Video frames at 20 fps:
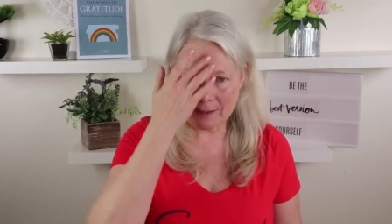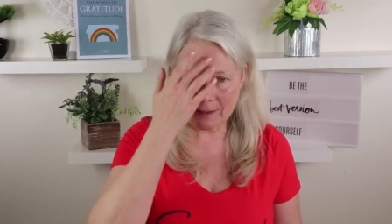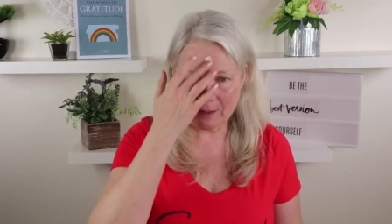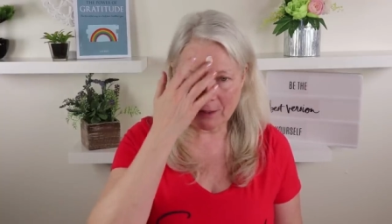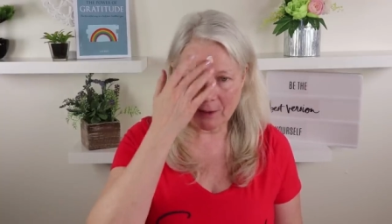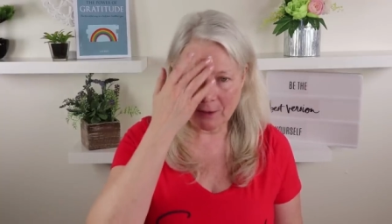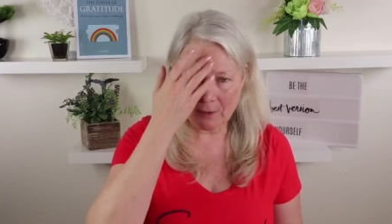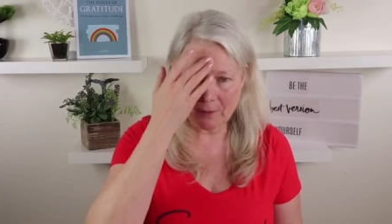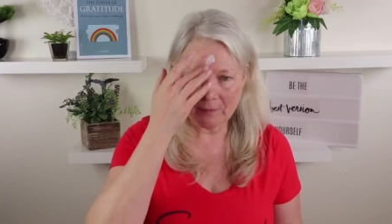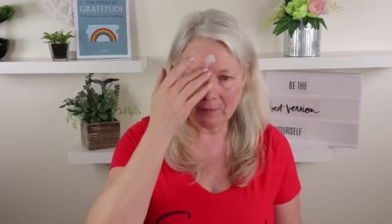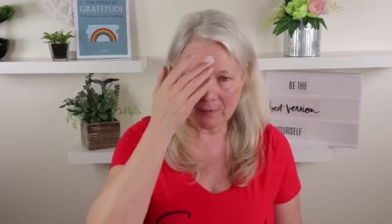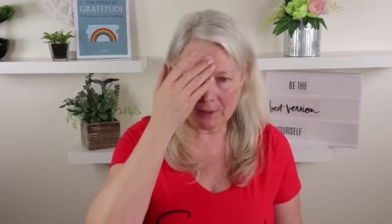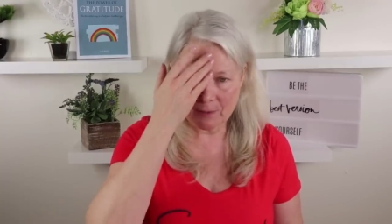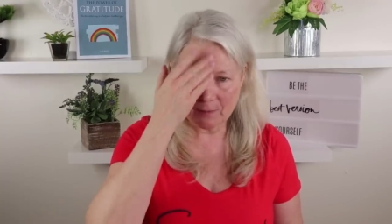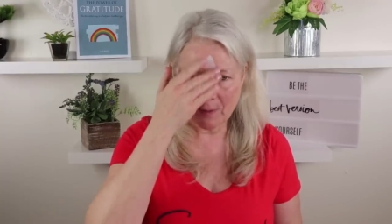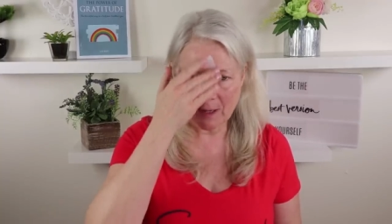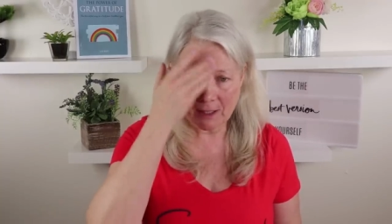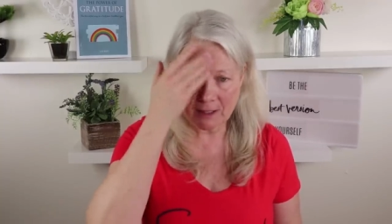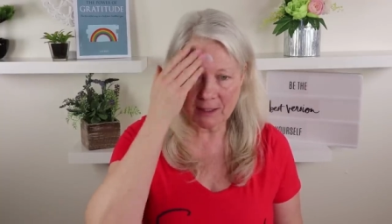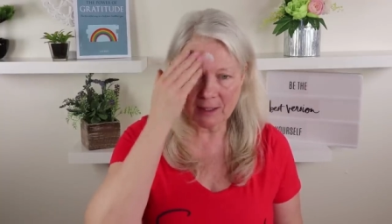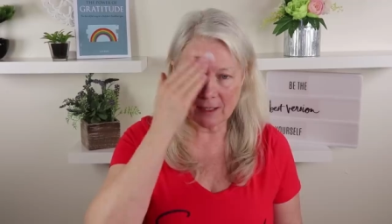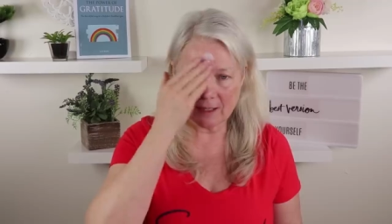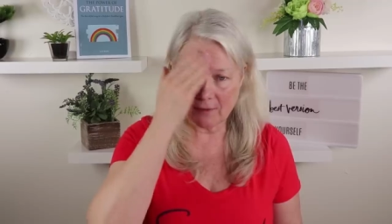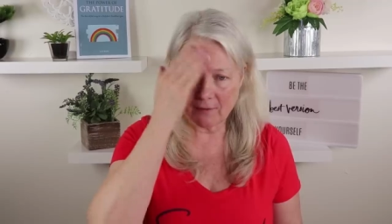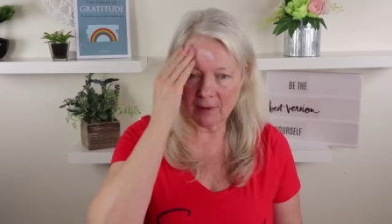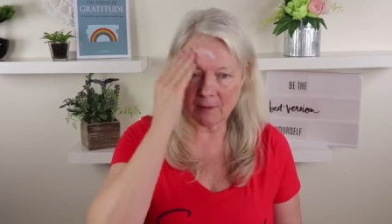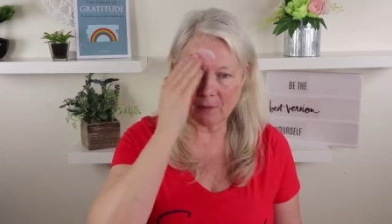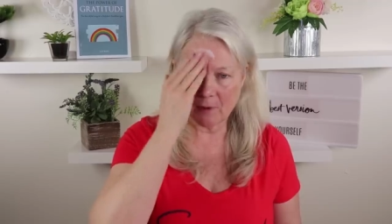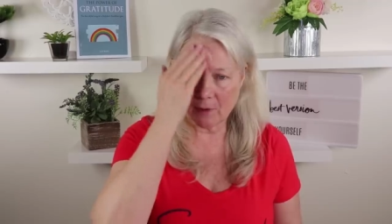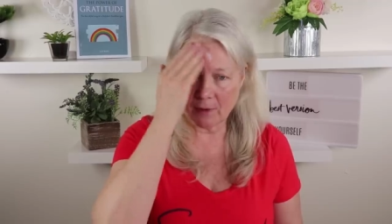So especially
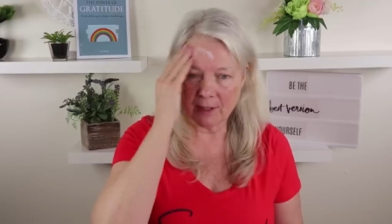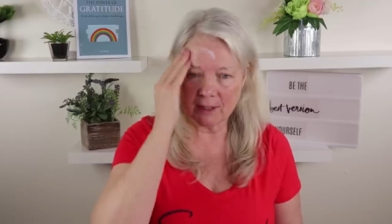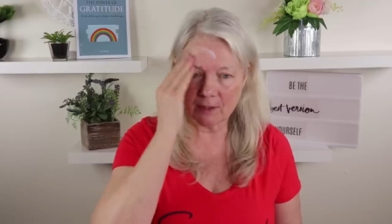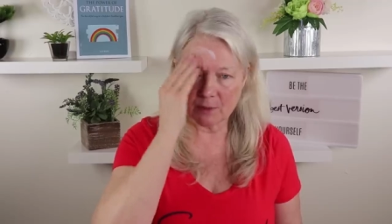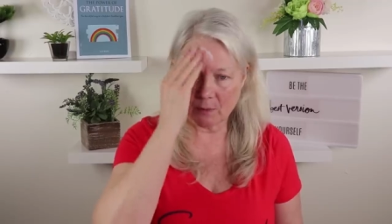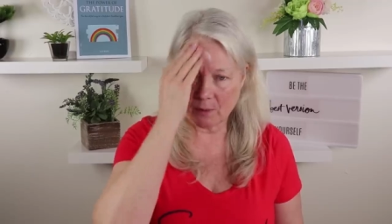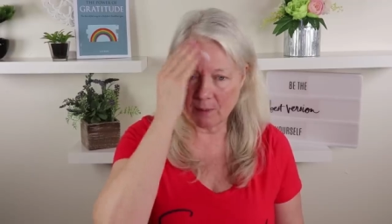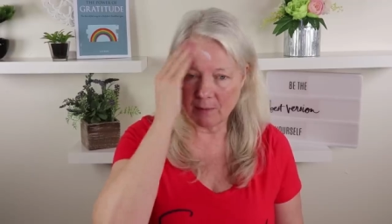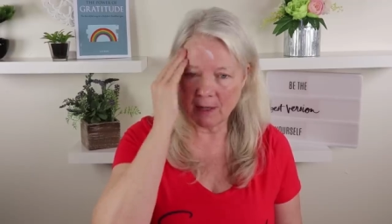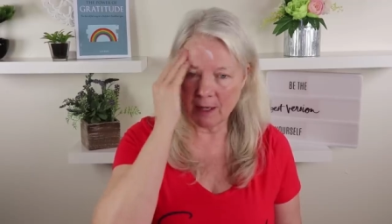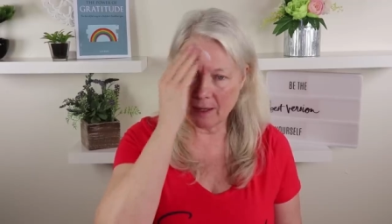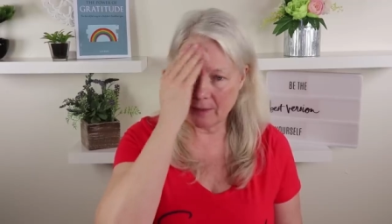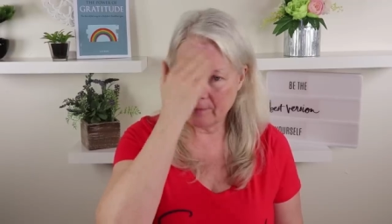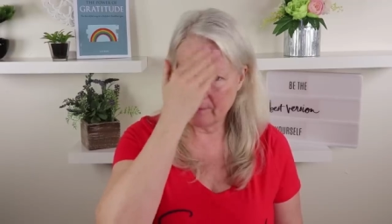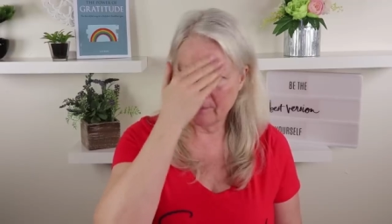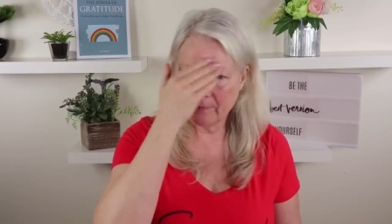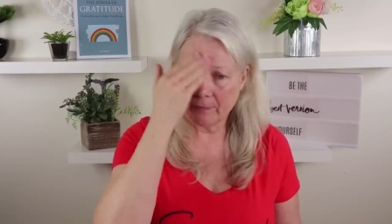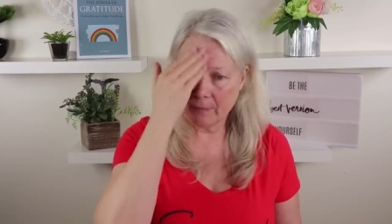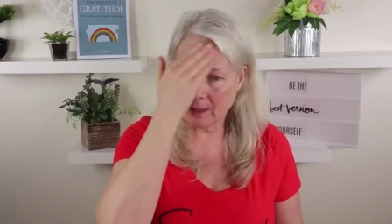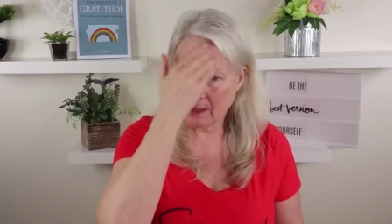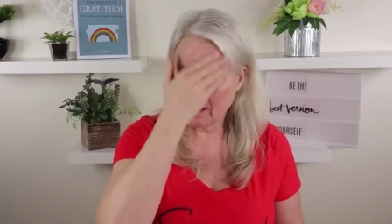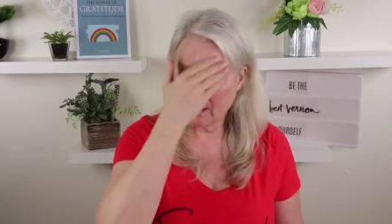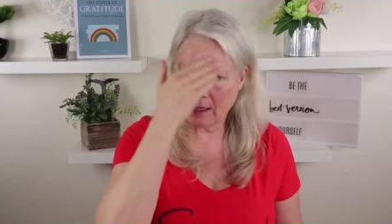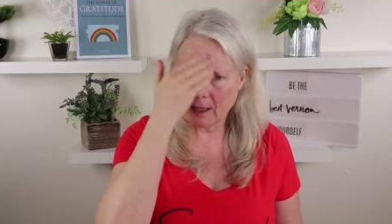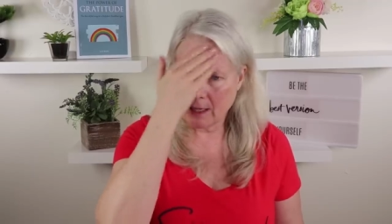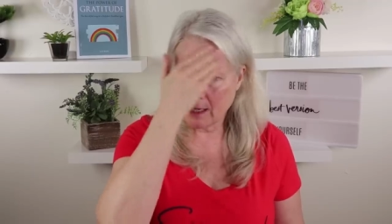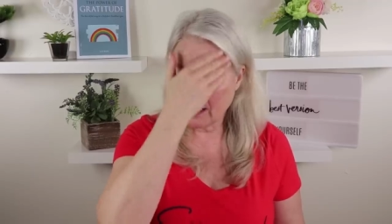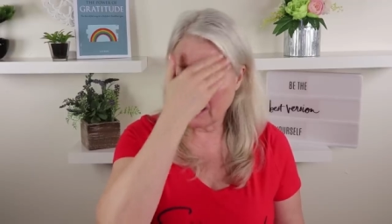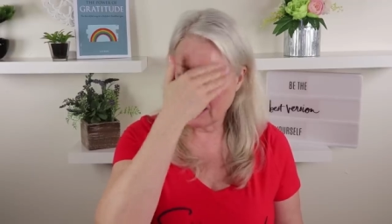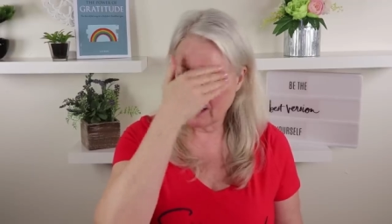if I'm going swimming.
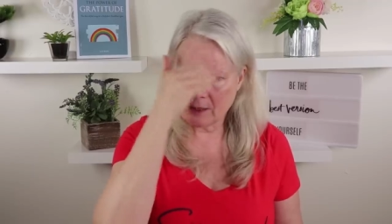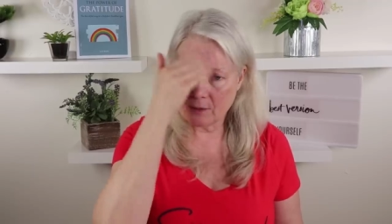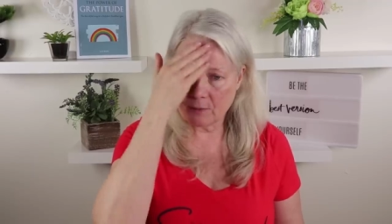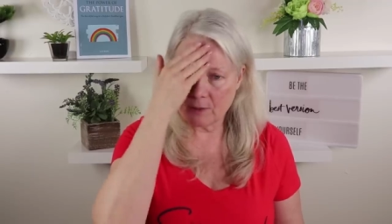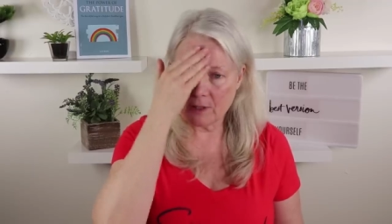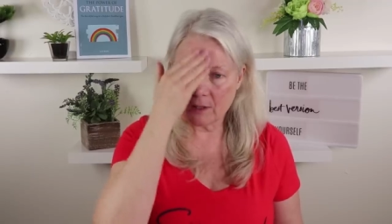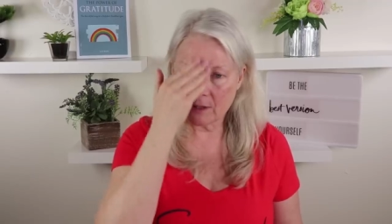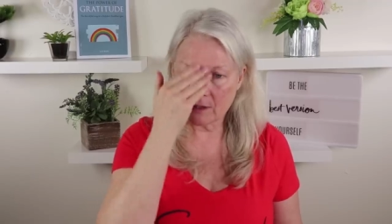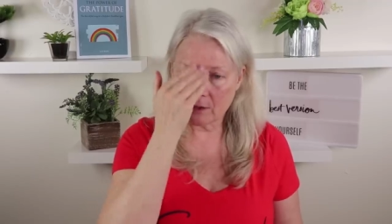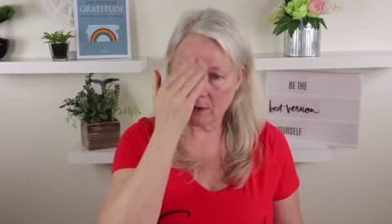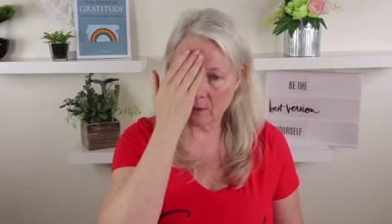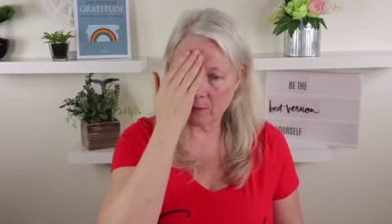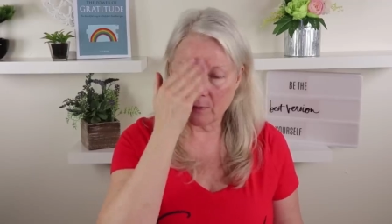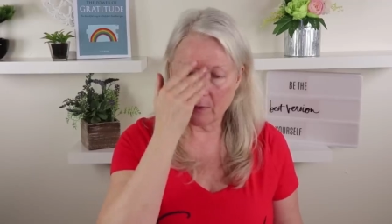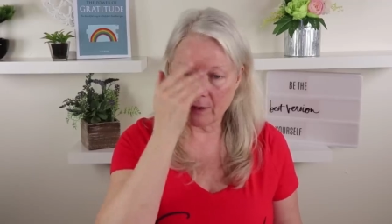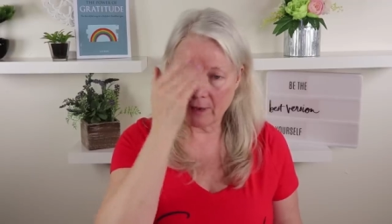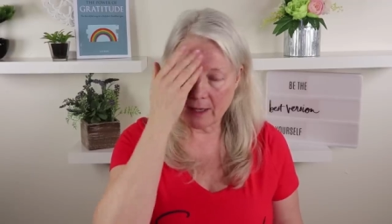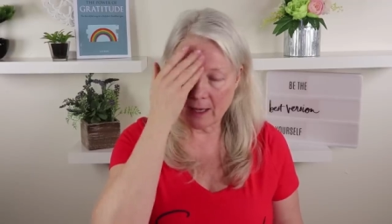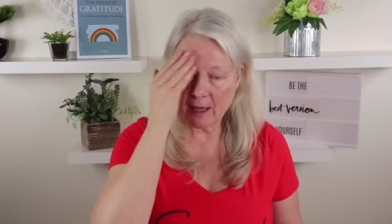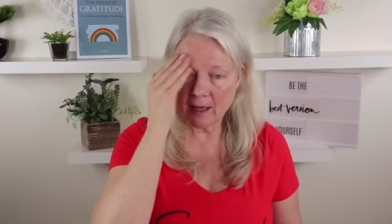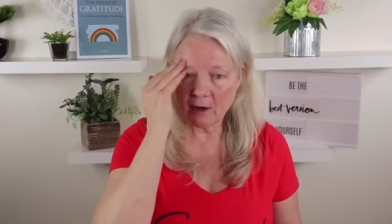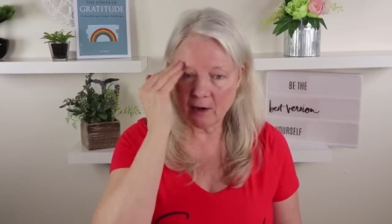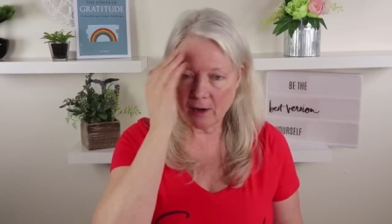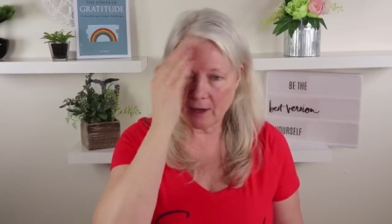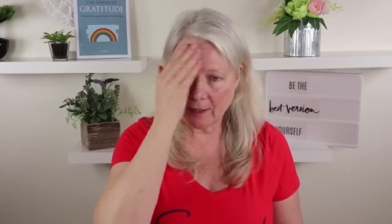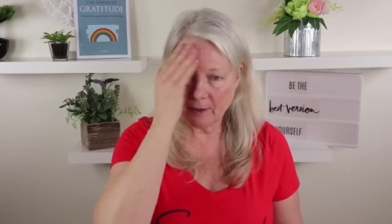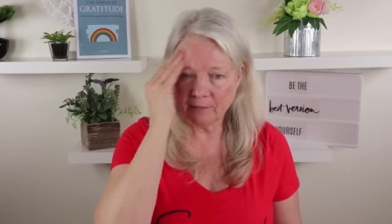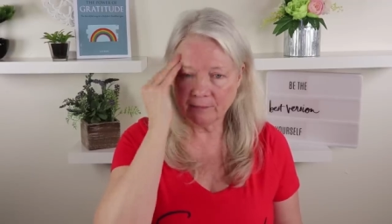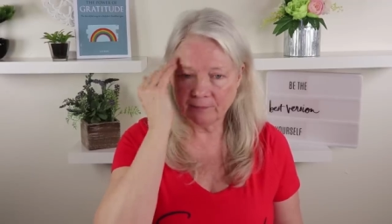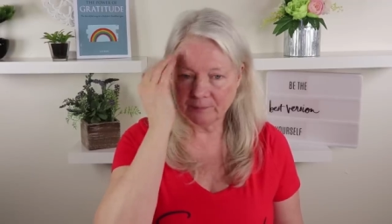And we just sort of put that
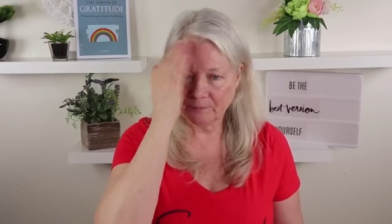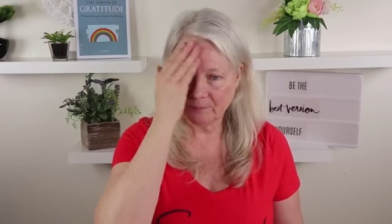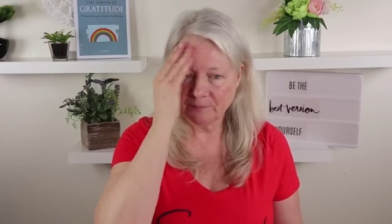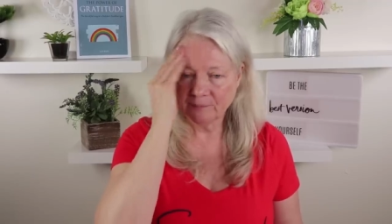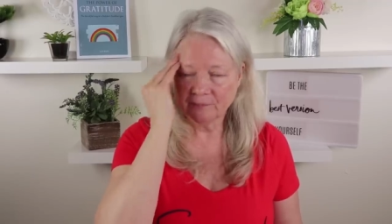on.